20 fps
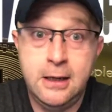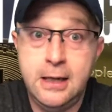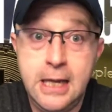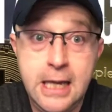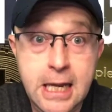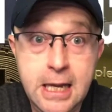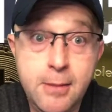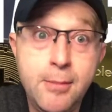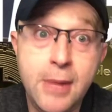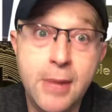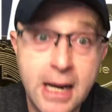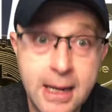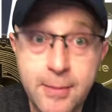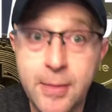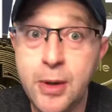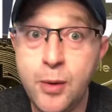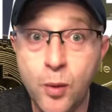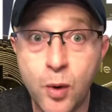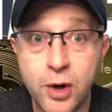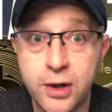It might
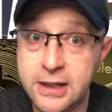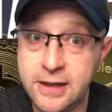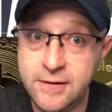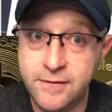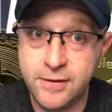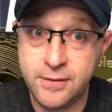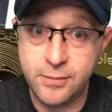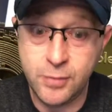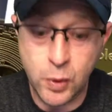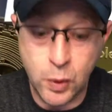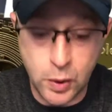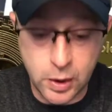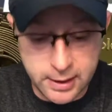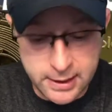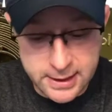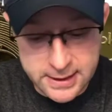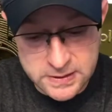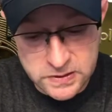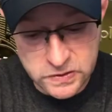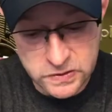be worth even more.
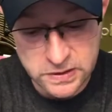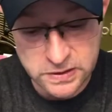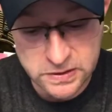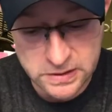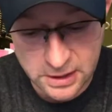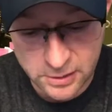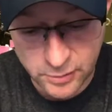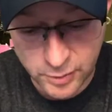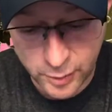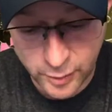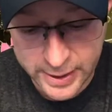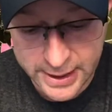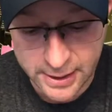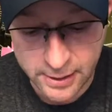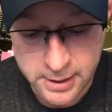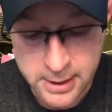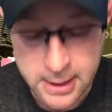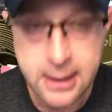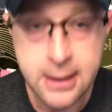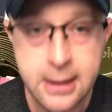It's it's done real
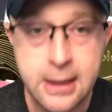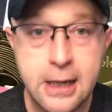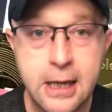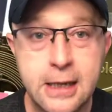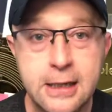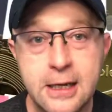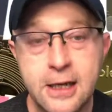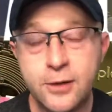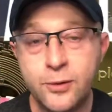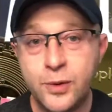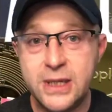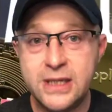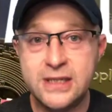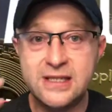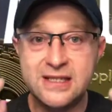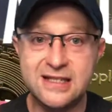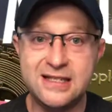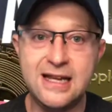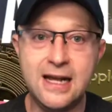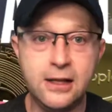well. Another one is
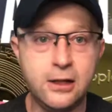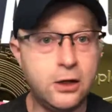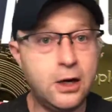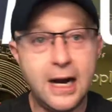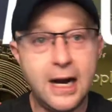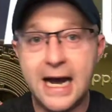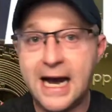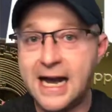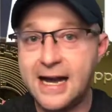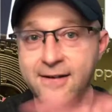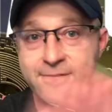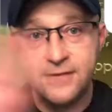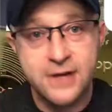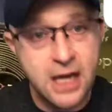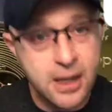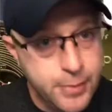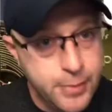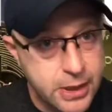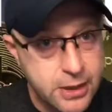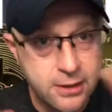Stellar. I've
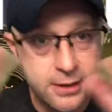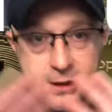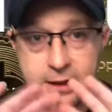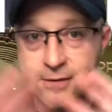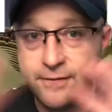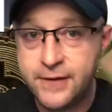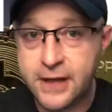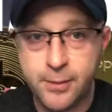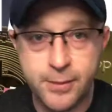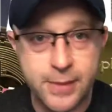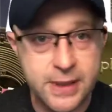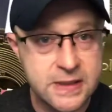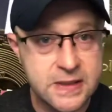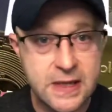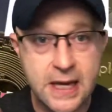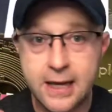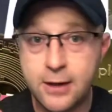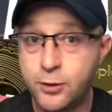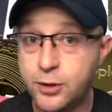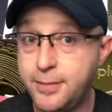not been on the development
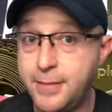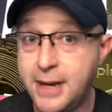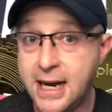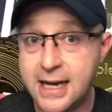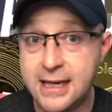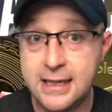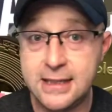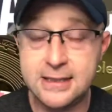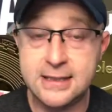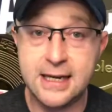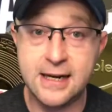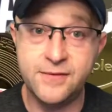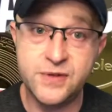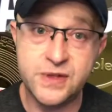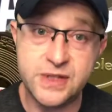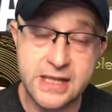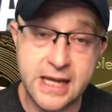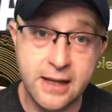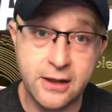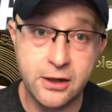side or the mining side of
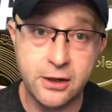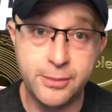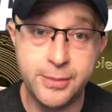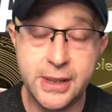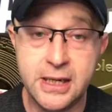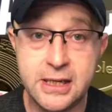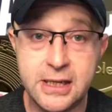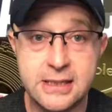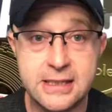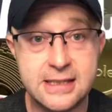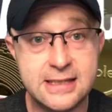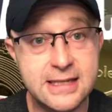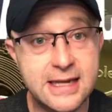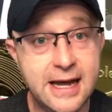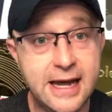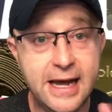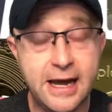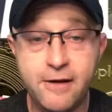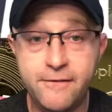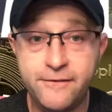Stellar because that's
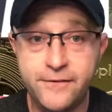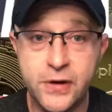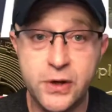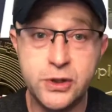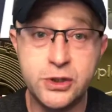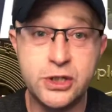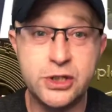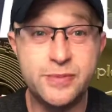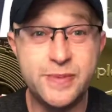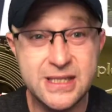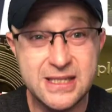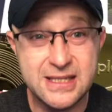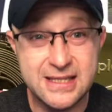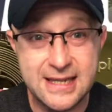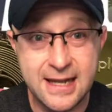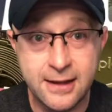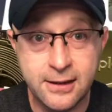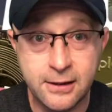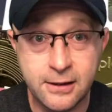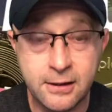not how it functions. But
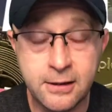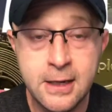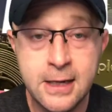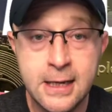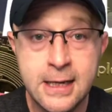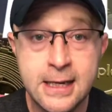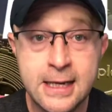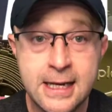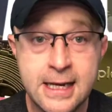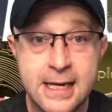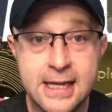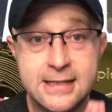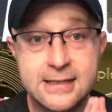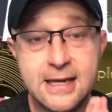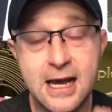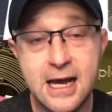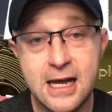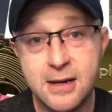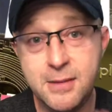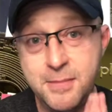Stellar has
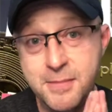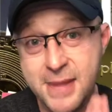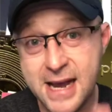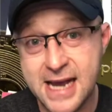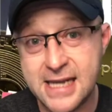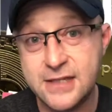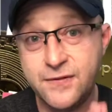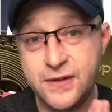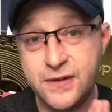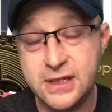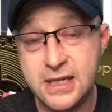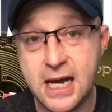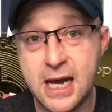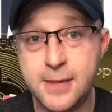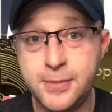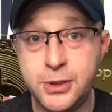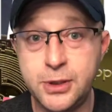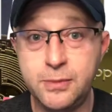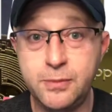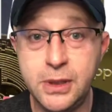gotten massive
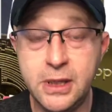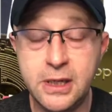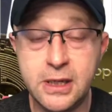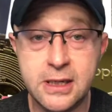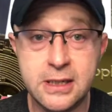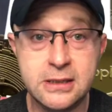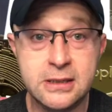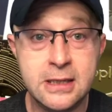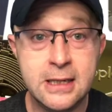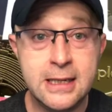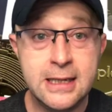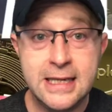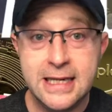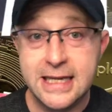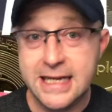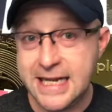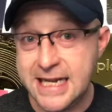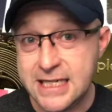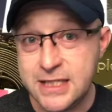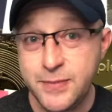adoption because
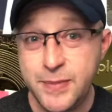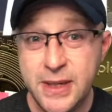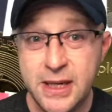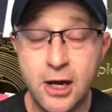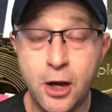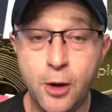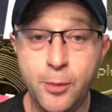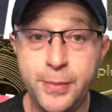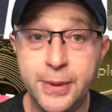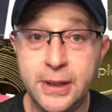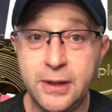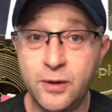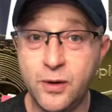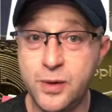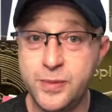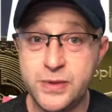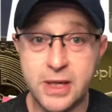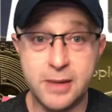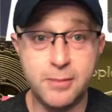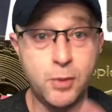it's been helping
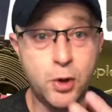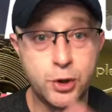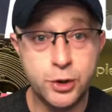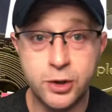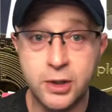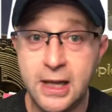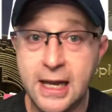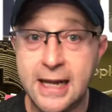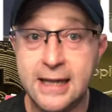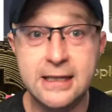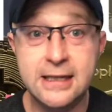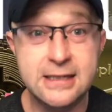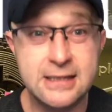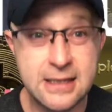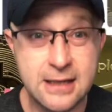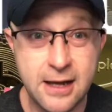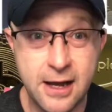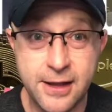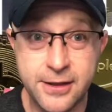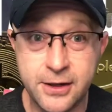groups like Marshall Islands
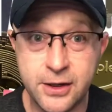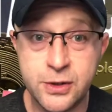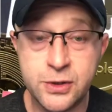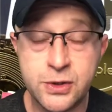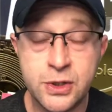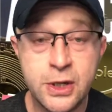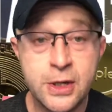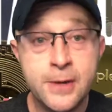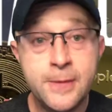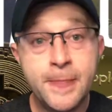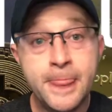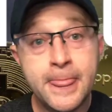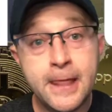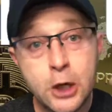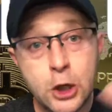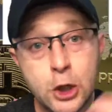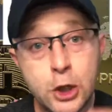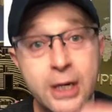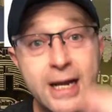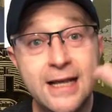and others
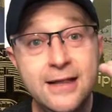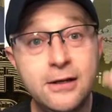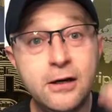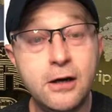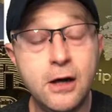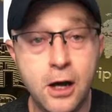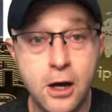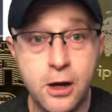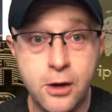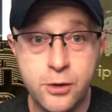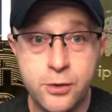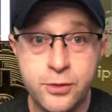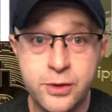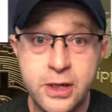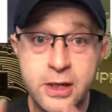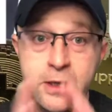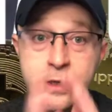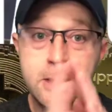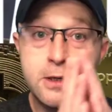create their own